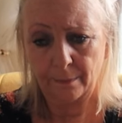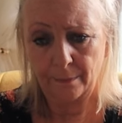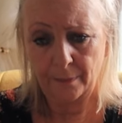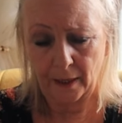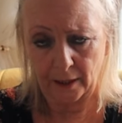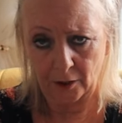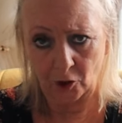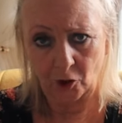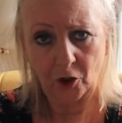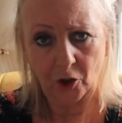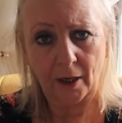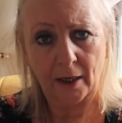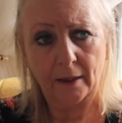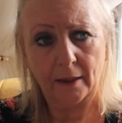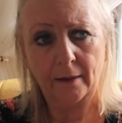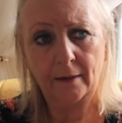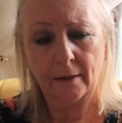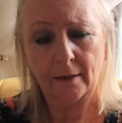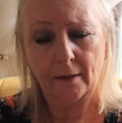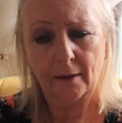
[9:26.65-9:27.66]

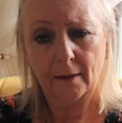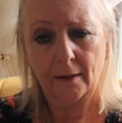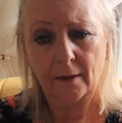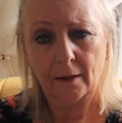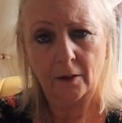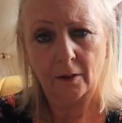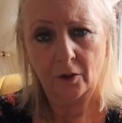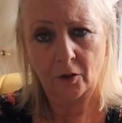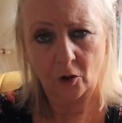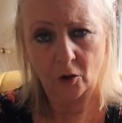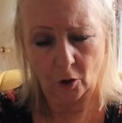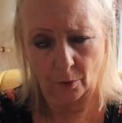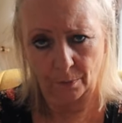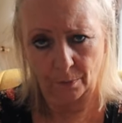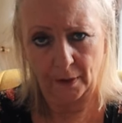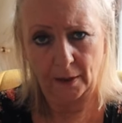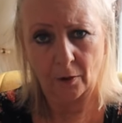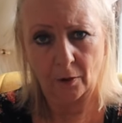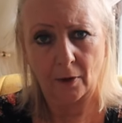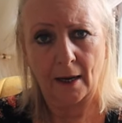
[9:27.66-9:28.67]
punching,
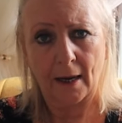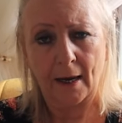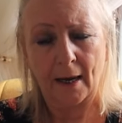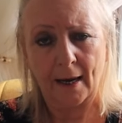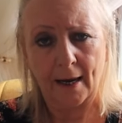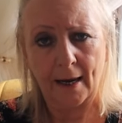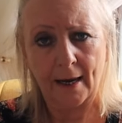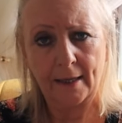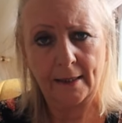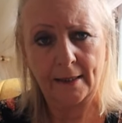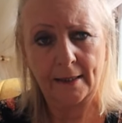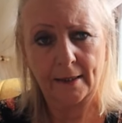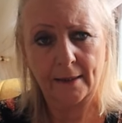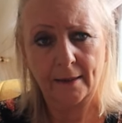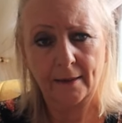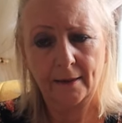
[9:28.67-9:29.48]
stomping on her head.